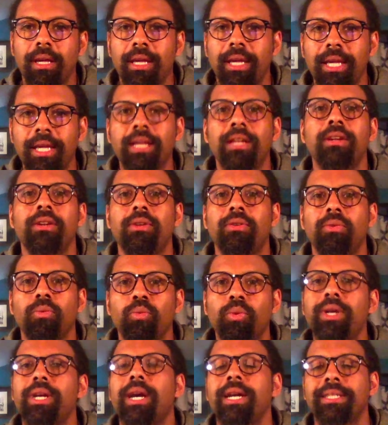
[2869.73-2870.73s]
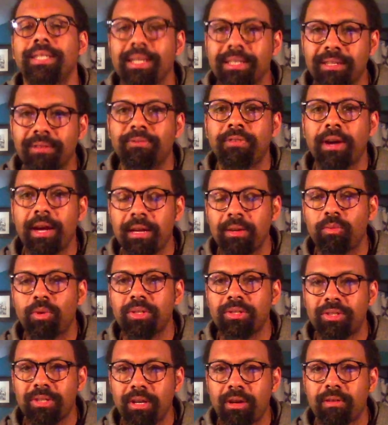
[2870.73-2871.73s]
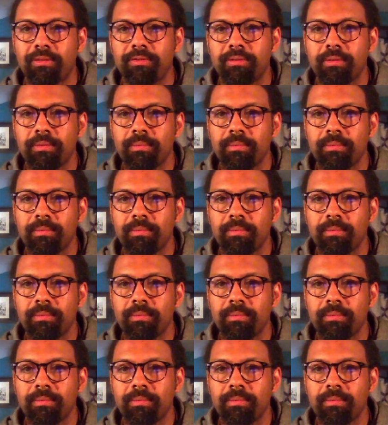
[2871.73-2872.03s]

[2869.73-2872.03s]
in re-identifying oneself?